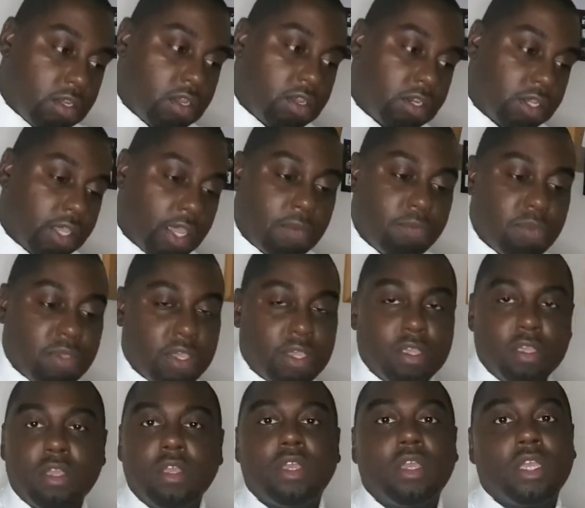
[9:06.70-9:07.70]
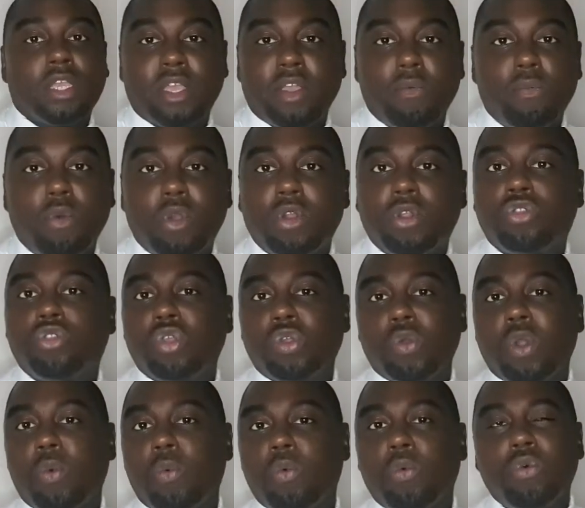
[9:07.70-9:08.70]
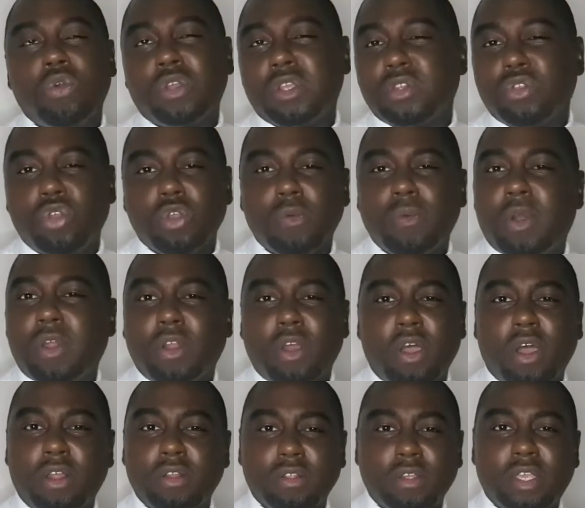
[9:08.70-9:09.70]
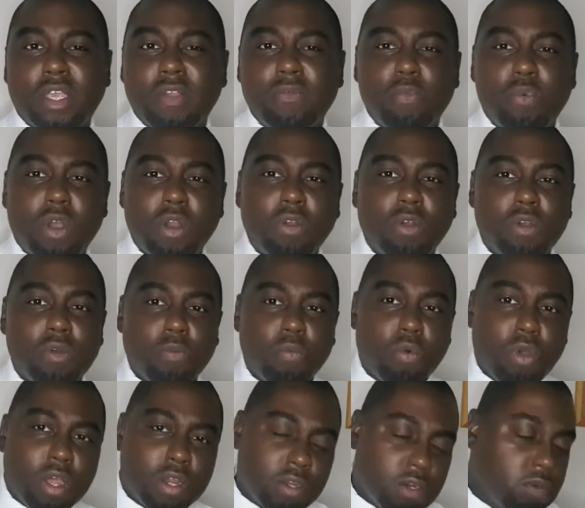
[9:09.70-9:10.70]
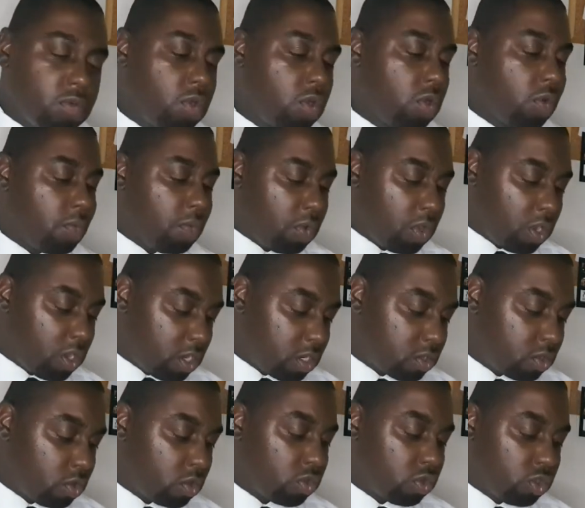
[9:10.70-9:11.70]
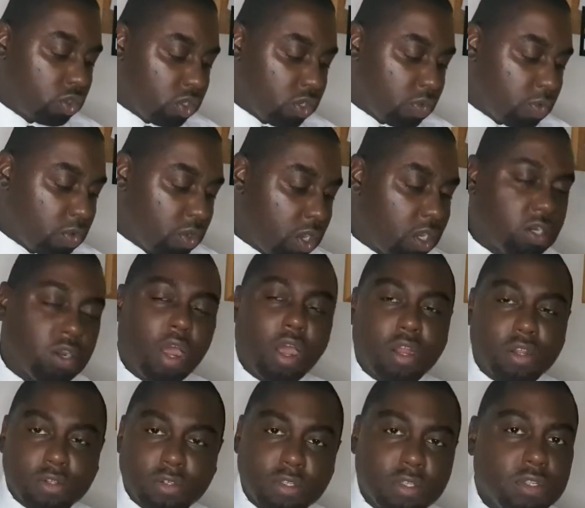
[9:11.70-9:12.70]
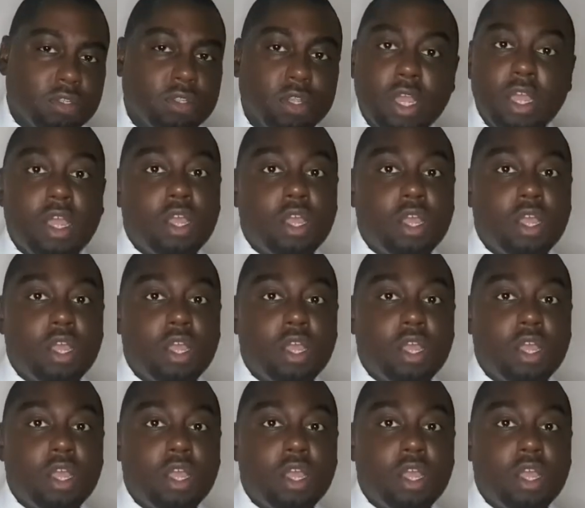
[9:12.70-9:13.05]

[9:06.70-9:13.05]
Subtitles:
Get me? Give one or one word or two word answers.